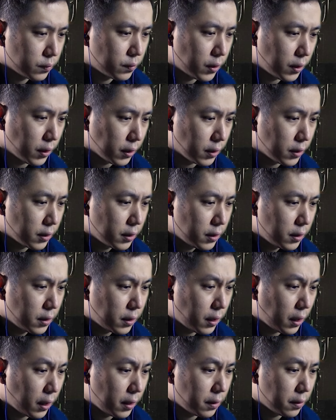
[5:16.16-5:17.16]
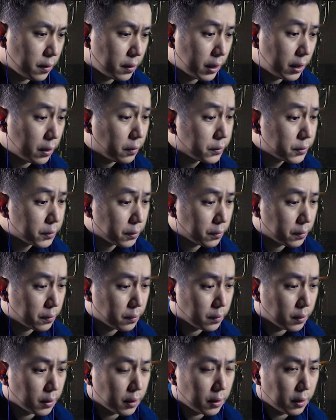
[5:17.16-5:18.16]
Right. And
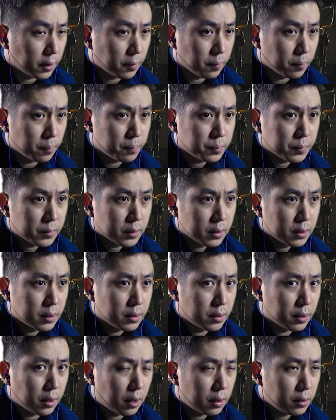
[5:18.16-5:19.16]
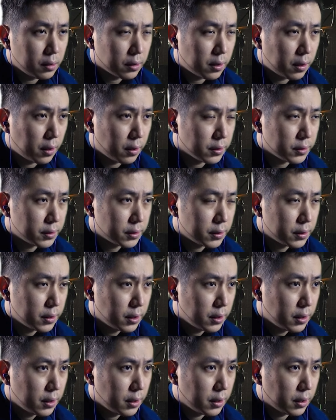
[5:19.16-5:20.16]
also the Holocaust,
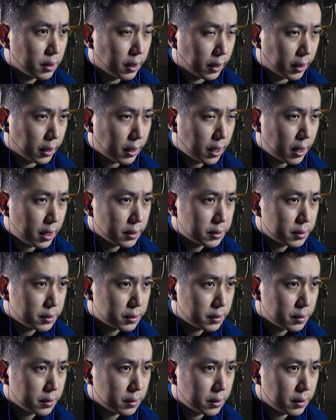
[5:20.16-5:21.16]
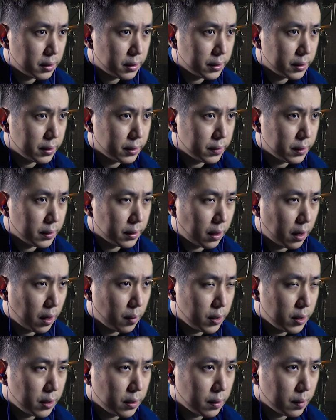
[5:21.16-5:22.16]
like as
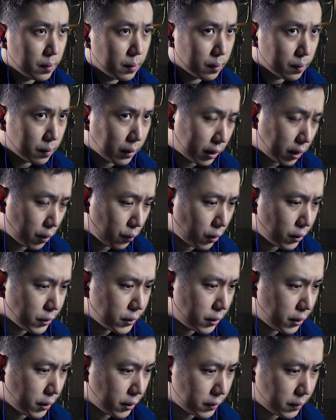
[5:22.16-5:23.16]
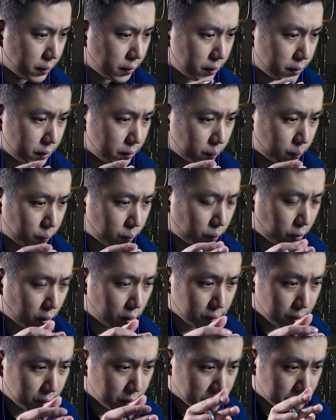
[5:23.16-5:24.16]
I mean, like it was the
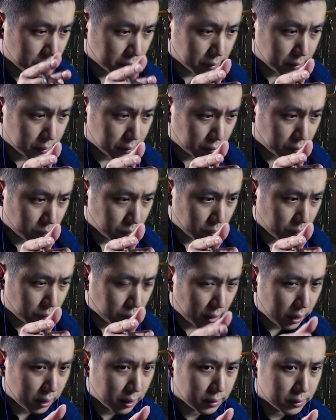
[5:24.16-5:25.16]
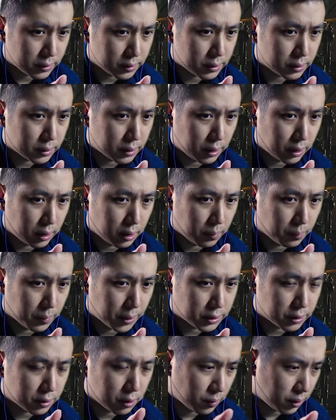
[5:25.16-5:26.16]
probably the single greatest
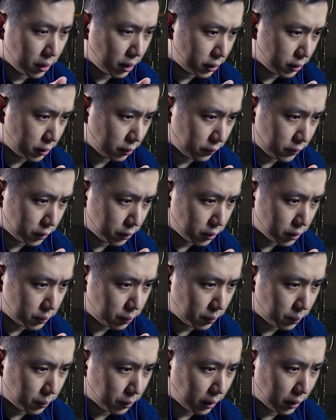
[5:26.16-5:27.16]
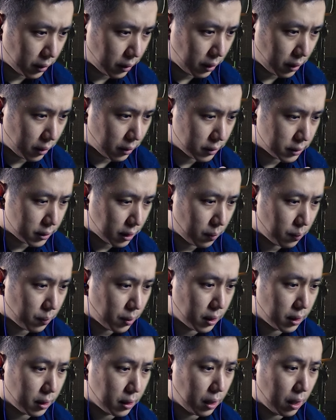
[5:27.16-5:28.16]
extermination of Jewish people at the time,
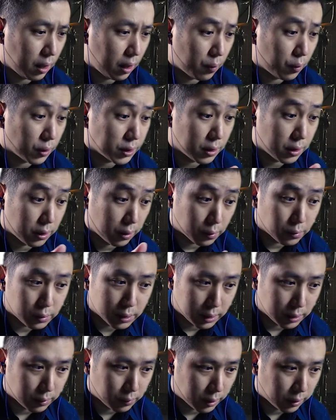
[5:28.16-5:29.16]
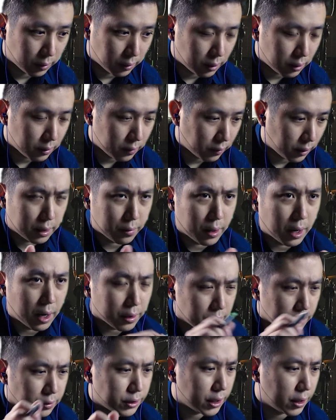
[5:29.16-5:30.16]
but it wasn't the only one. There were
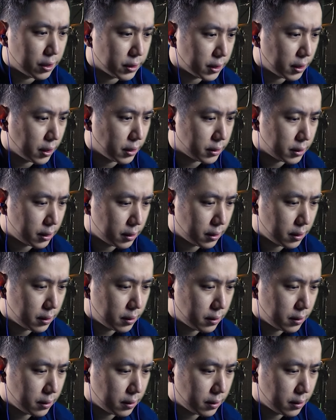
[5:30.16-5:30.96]
other genocides.